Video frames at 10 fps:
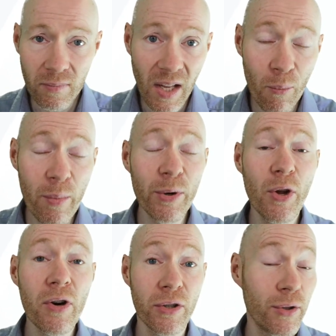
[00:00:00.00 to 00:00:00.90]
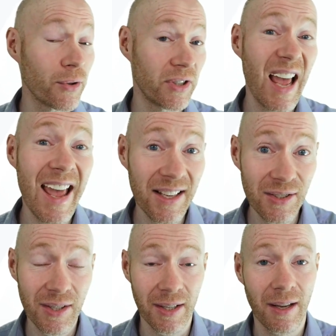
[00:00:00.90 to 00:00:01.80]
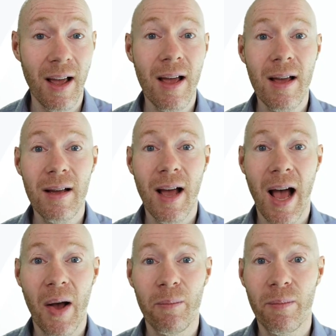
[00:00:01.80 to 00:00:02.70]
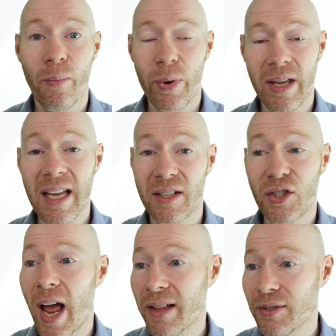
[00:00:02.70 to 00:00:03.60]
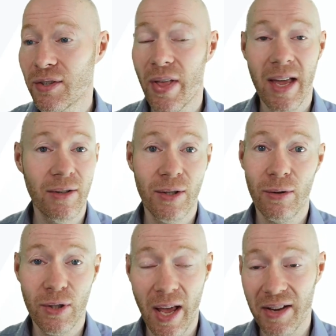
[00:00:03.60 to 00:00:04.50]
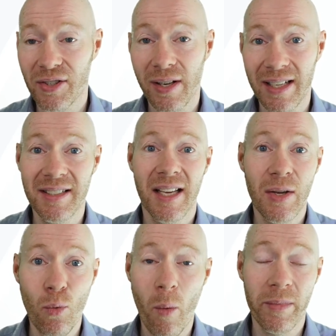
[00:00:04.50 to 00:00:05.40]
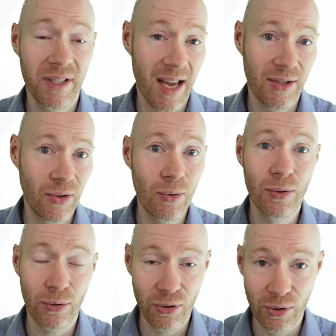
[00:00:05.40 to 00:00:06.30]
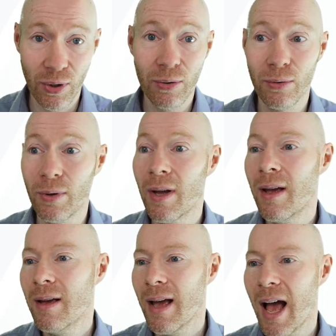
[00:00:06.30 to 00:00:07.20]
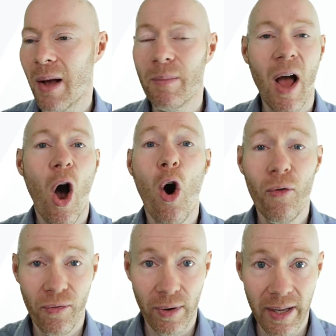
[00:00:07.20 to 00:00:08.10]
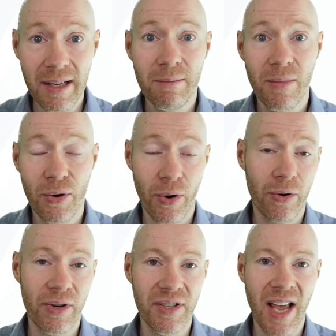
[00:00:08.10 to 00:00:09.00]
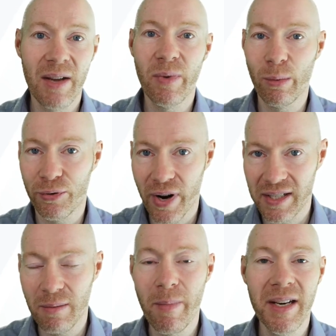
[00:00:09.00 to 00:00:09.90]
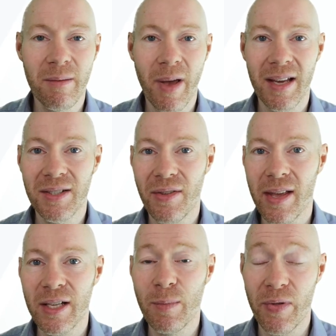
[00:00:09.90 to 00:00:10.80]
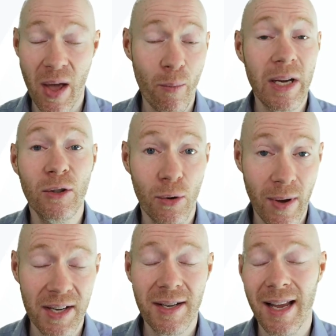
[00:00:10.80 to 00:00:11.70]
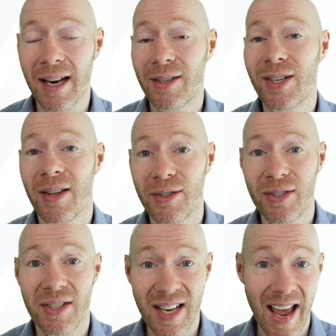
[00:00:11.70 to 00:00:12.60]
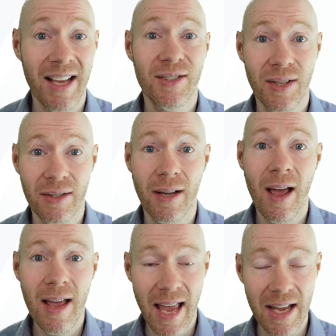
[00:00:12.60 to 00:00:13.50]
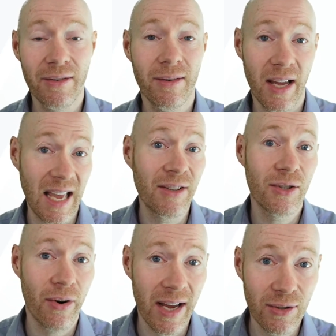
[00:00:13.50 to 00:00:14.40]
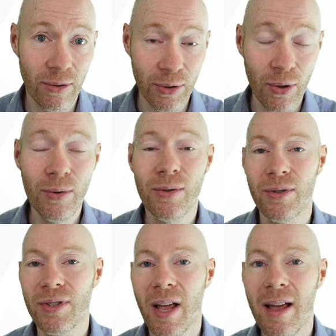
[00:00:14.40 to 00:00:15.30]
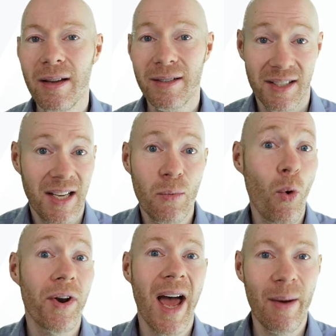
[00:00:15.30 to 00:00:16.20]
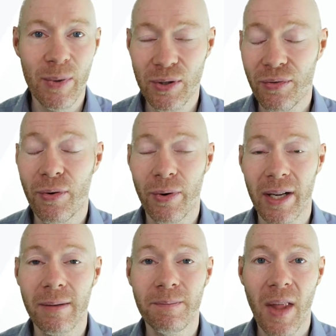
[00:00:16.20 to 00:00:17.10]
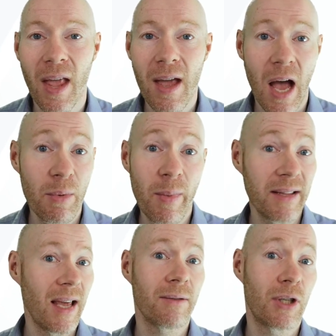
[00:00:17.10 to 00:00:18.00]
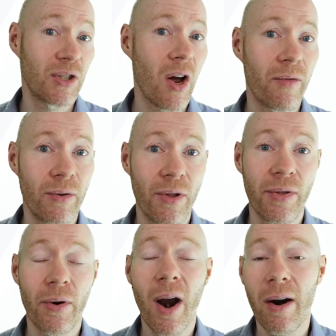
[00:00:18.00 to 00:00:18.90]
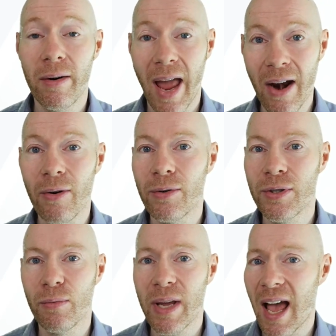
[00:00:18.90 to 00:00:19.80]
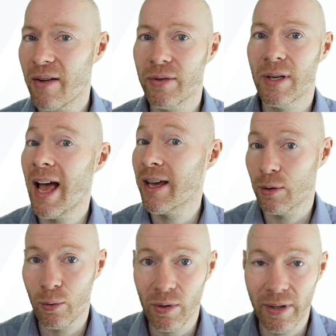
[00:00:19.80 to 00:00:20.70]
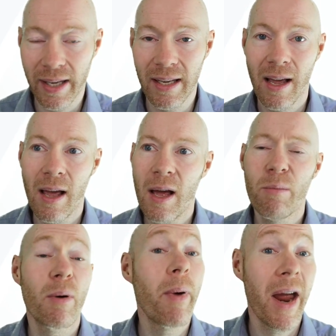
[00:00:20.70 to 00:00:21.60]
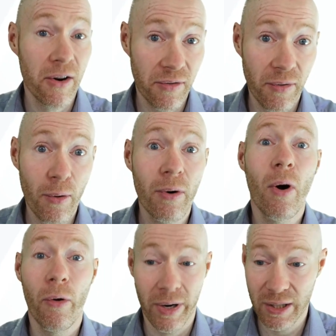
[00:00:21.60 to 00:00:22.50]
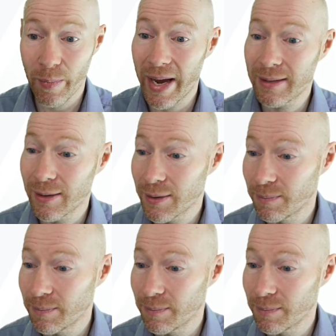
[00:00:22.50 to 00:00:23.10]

When we're doing our user testing, we get a chance then to actually see what mistakes users do. Hopefully, through our design, we will try to minimize these, but then we do actually get a chance to test it against our actual users to see what happens for real. And we might then discover that there are errors that we haven't adequately prepared for or expected.